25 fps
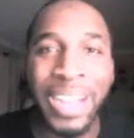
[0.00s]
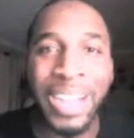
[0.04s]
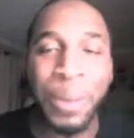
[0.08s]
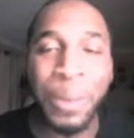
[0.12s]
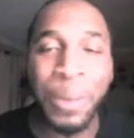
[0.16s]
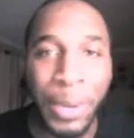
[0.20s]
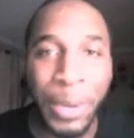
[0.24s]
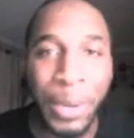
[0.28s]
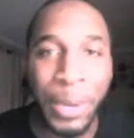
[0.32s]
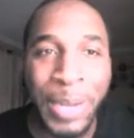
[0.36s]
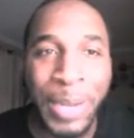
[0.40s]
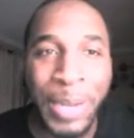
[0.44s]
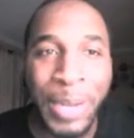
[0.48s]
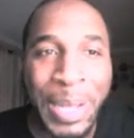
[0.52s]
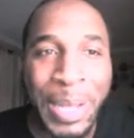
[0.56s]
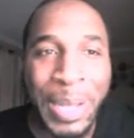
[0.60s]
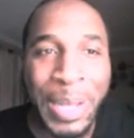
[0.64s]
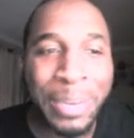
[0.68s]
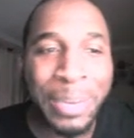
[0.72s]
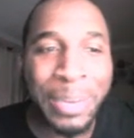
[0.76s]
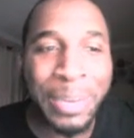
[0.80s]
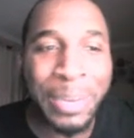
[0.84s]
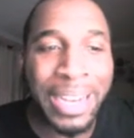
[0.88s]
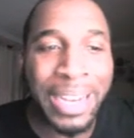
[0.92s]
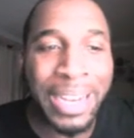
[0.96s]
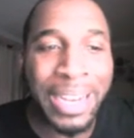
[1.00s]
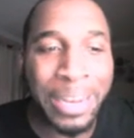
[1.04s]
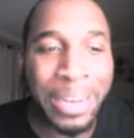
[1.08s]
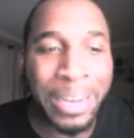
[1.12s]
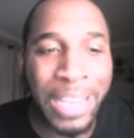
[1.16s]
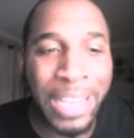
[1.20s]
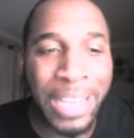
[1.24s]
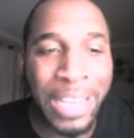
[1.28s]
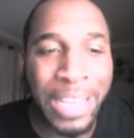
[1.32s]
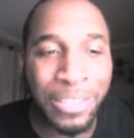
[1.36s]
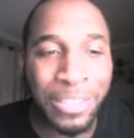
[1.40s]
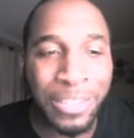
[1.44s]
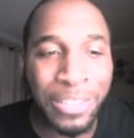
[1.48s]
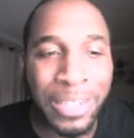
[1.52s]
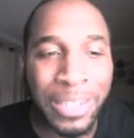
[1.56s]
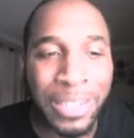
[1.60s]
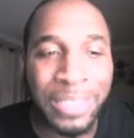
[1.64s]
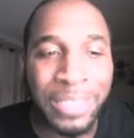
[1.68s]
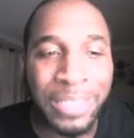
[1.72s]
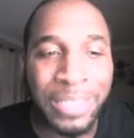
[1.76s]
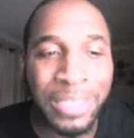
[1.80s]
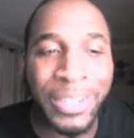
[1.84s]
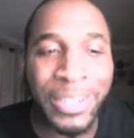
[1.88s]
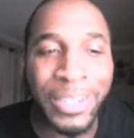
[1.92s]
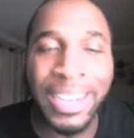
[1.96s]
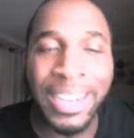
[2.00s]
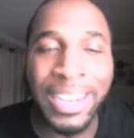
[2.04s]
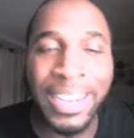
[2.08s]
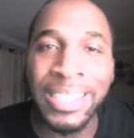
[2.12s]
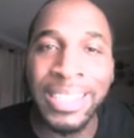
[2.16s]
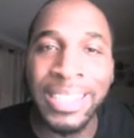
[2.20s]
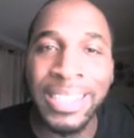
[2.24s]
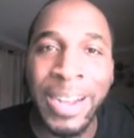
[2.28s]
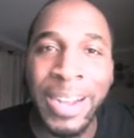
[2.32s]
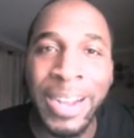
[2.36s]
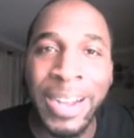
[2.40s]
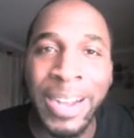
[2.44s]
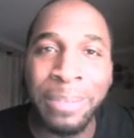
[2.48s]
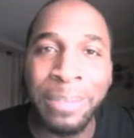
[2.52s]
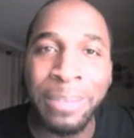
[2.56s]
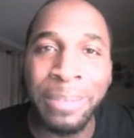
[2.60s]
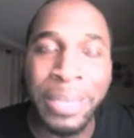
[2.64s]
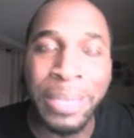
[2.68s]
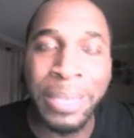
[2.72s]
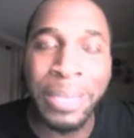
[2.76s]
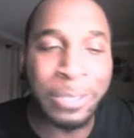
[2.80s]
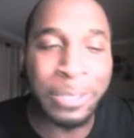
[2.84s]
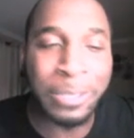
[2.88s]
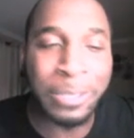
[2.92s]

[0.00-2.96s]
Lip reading: I'm weird. But thanks for watching this video, guys. All right. Peace.